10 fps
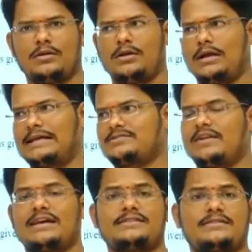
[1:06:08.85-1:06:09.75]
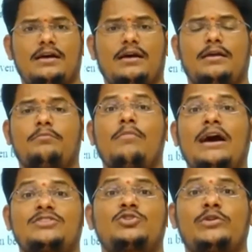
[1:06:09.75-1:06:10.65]
as well as
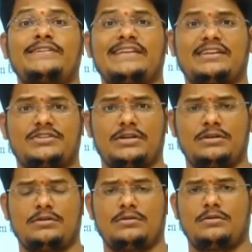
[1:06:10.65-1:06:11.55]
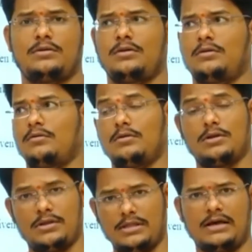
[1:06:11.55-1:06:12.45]
mortuary section
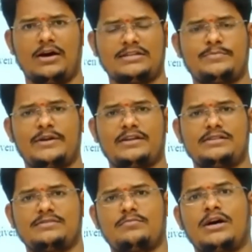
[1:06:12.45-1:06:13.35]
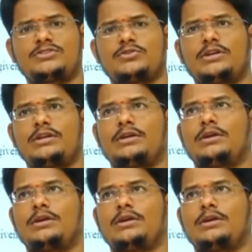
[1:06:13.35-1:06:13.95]
in the hospitals, mortuary,